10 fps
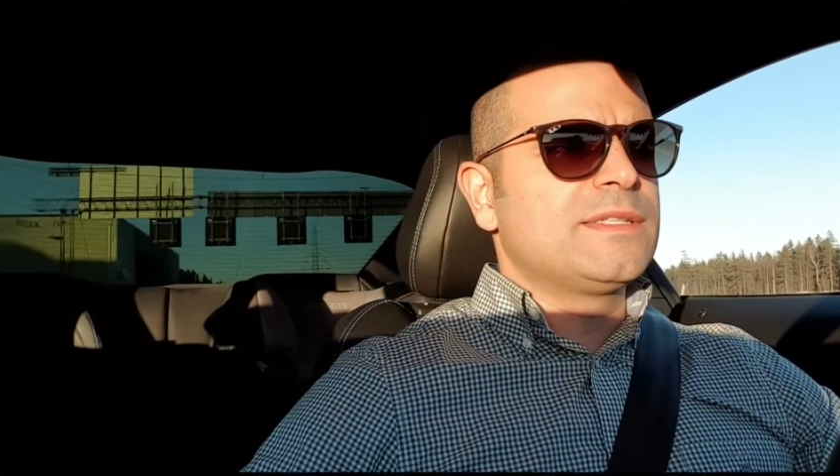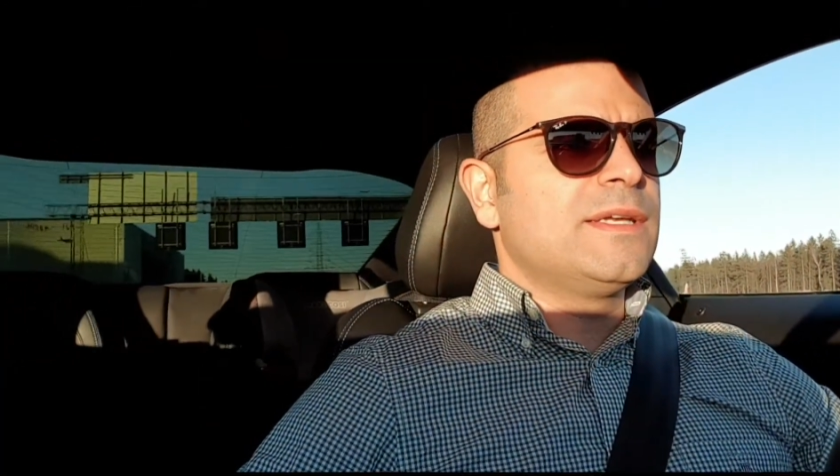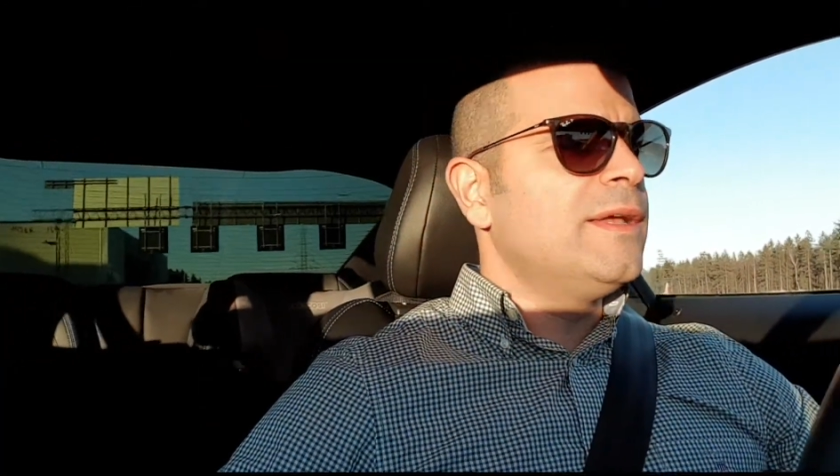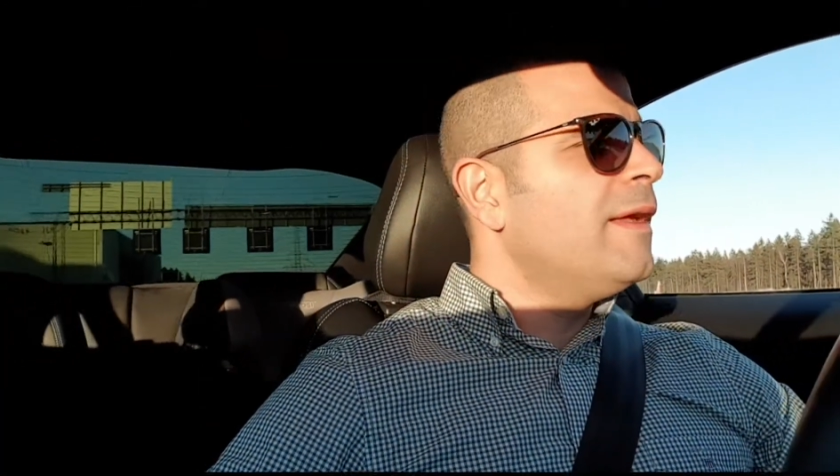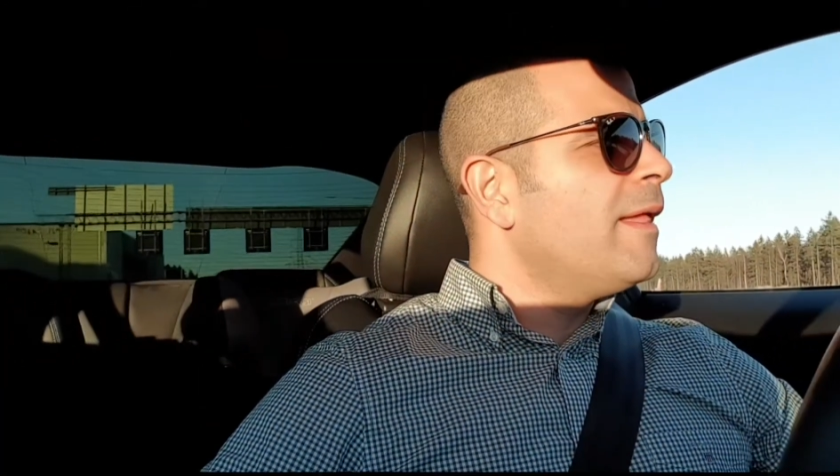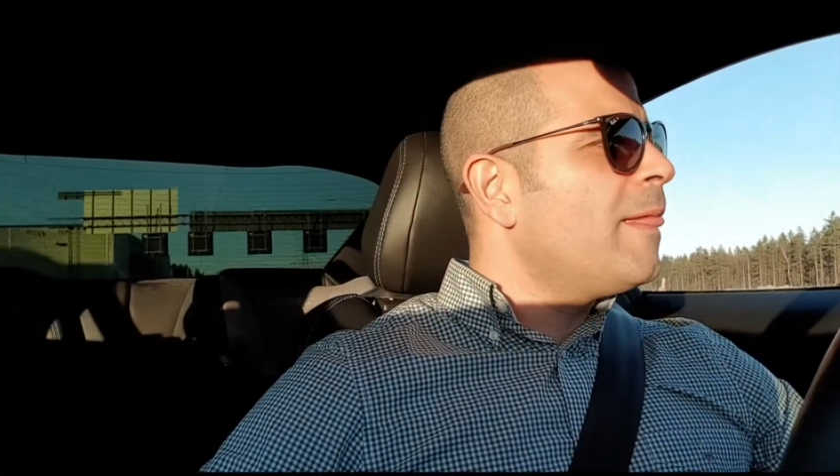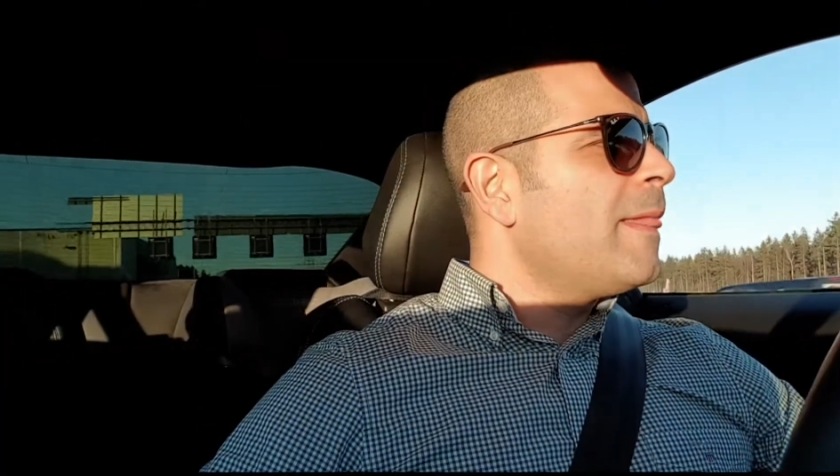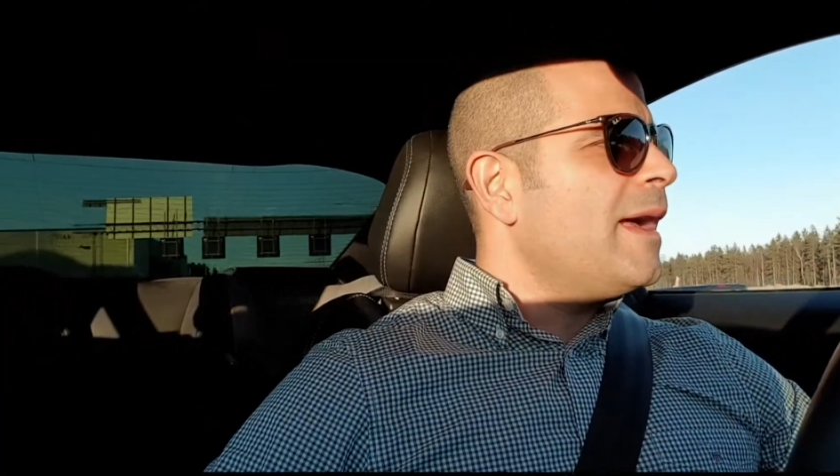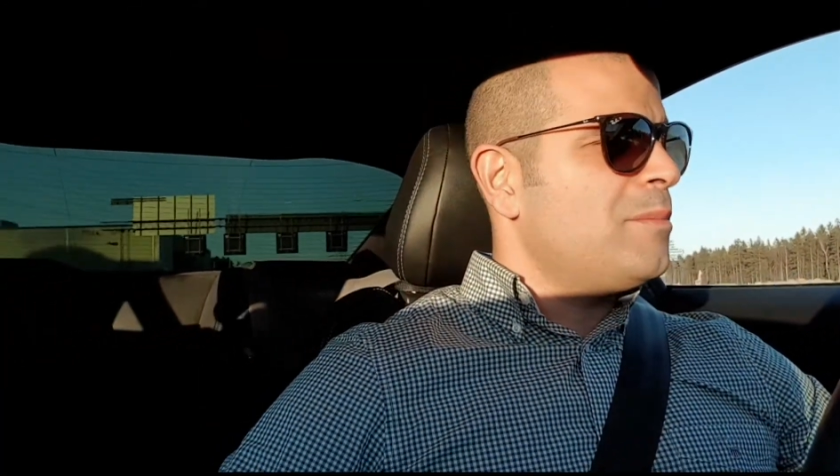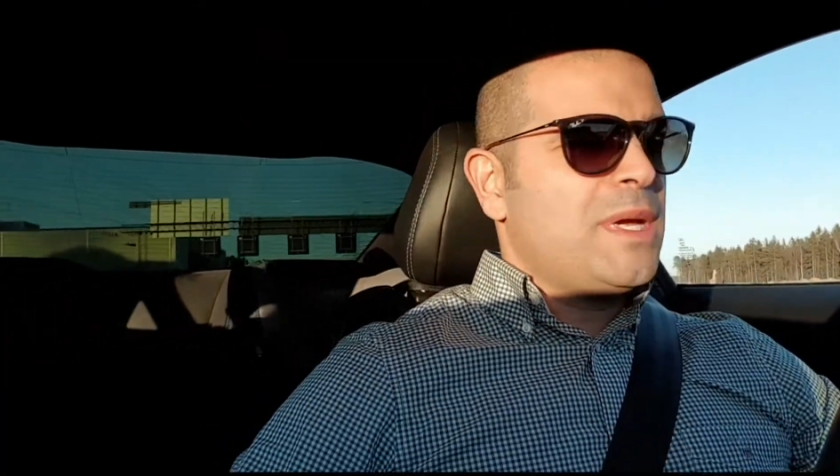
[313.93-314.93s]

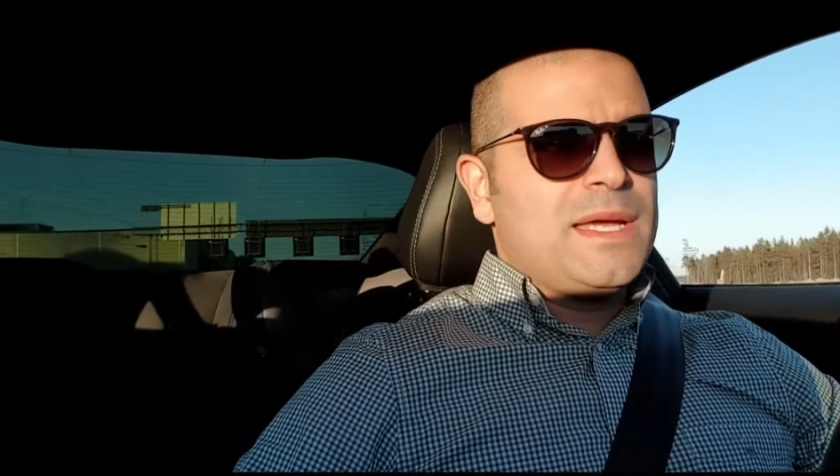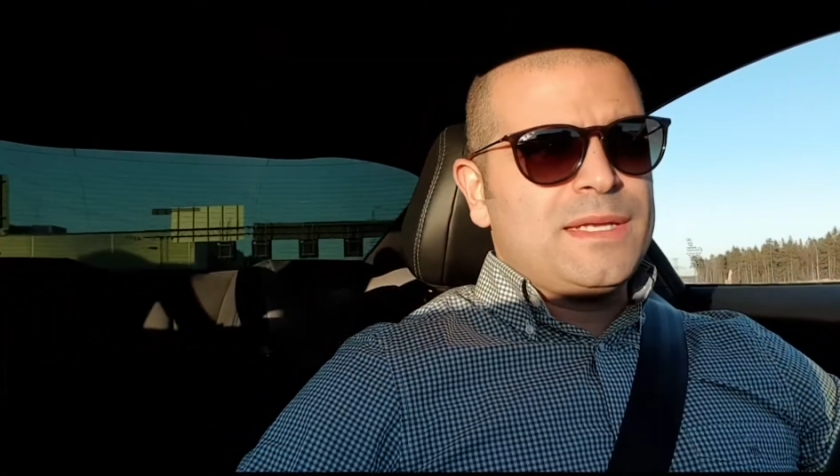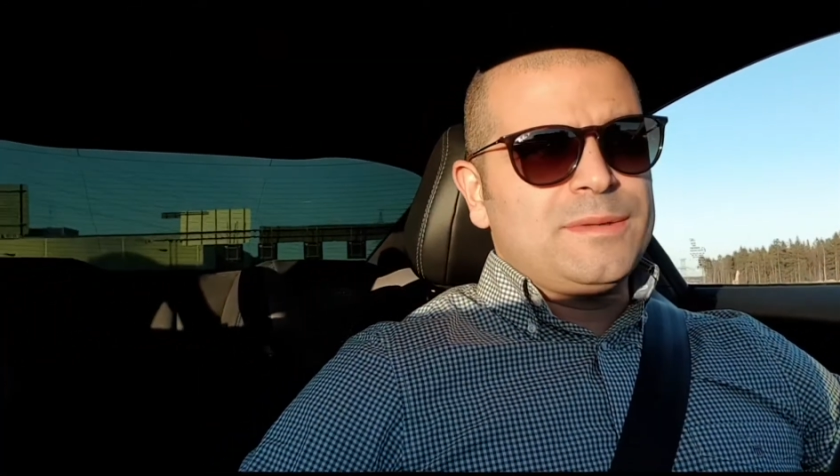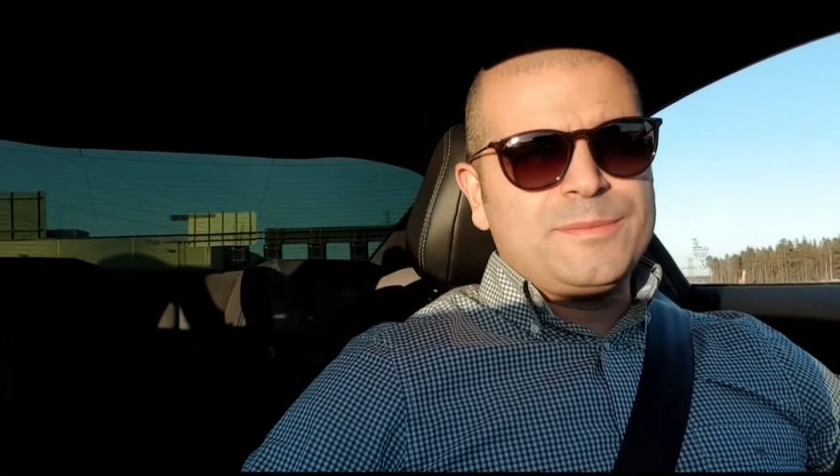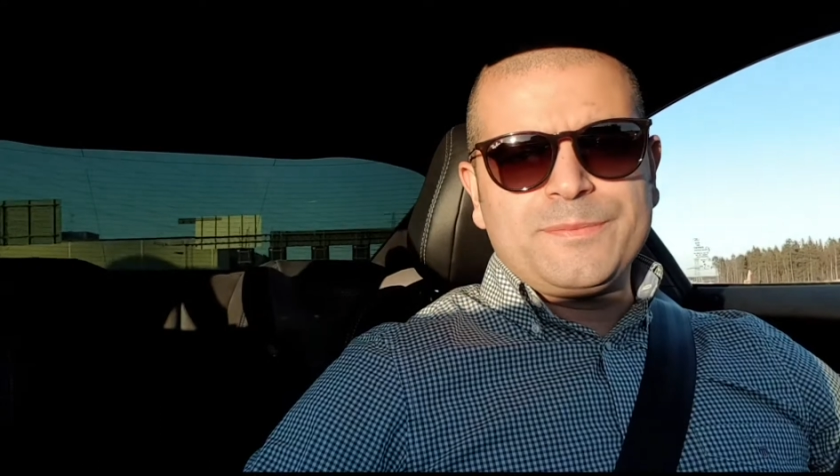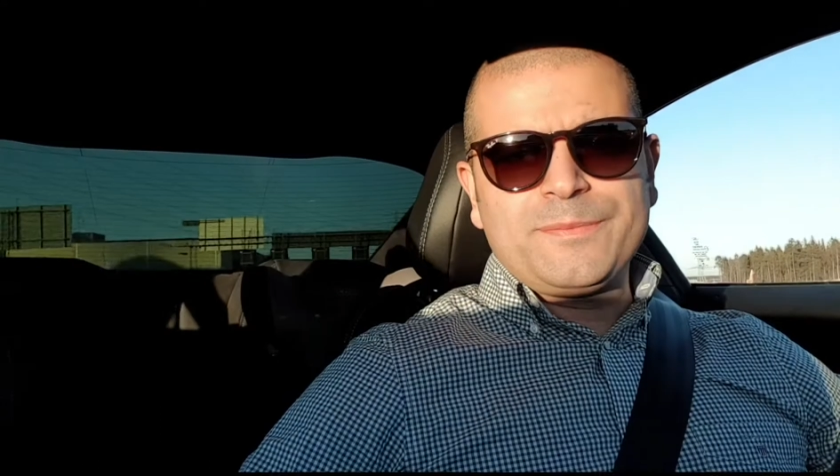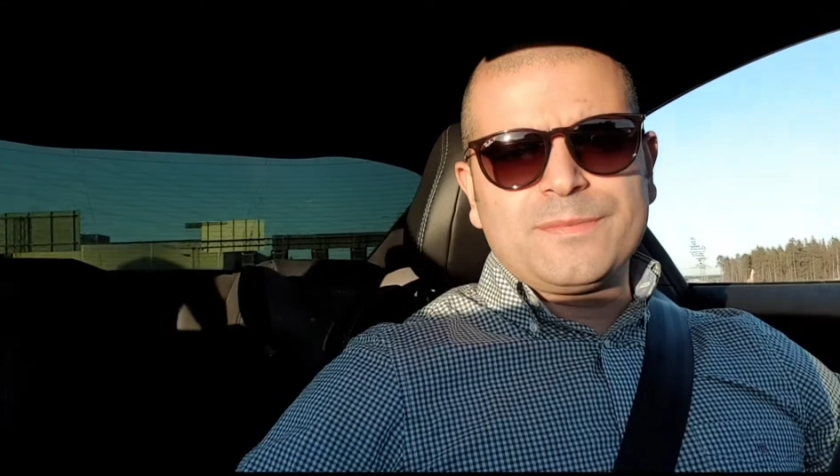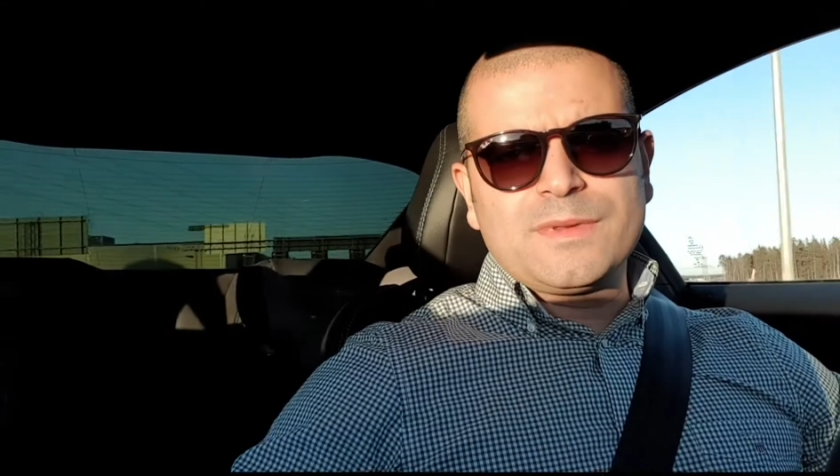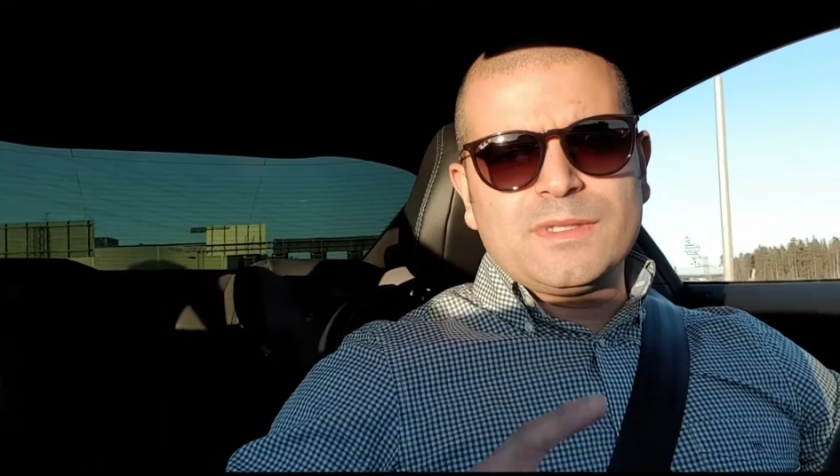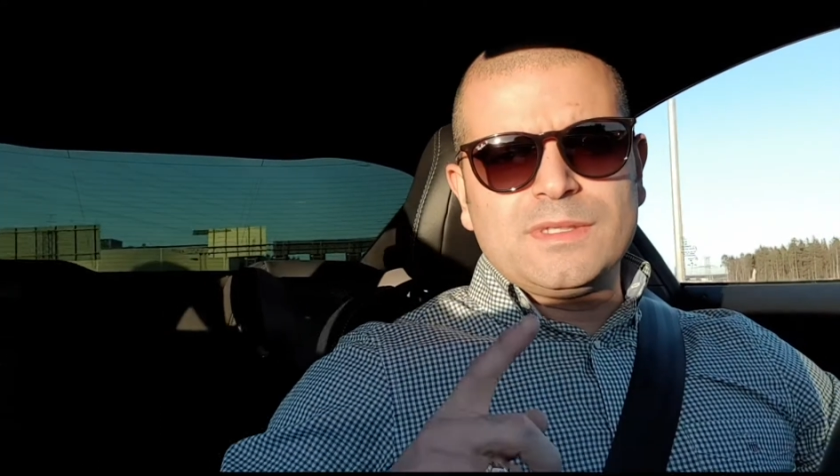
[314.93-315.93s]
And
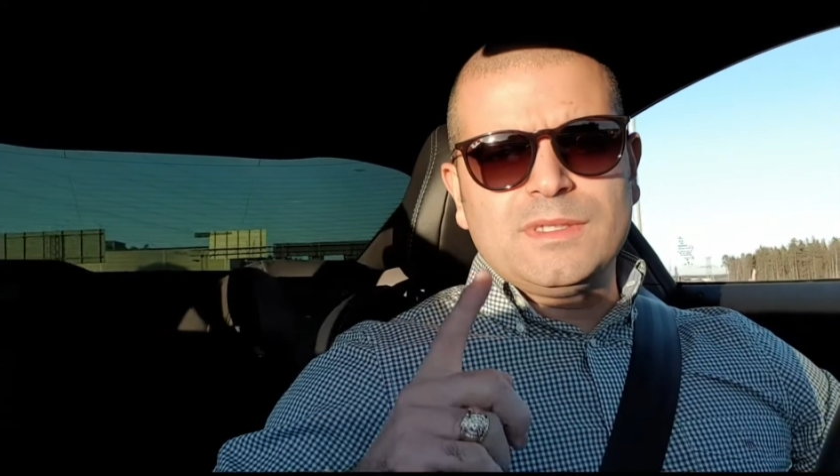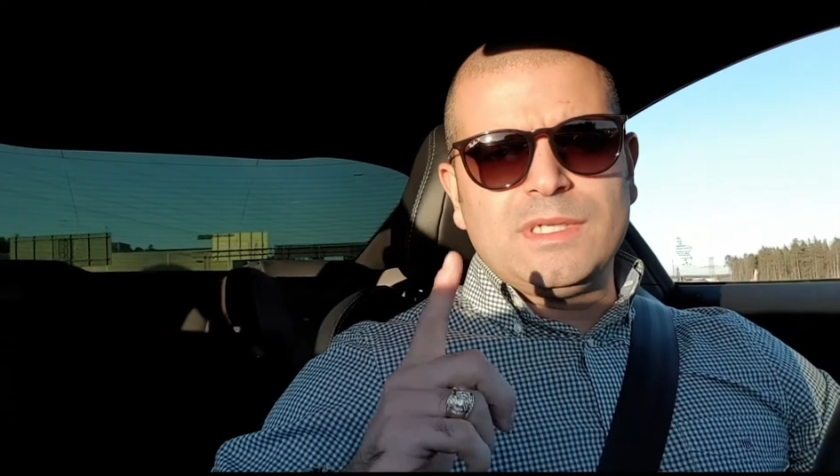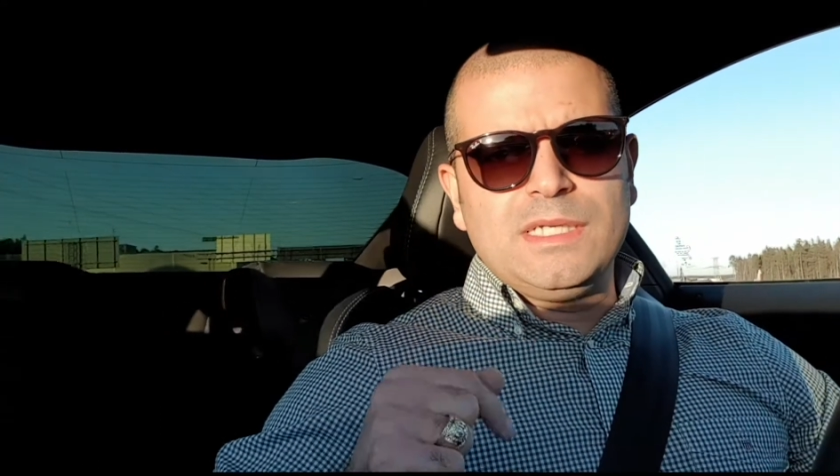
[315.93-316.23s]
man,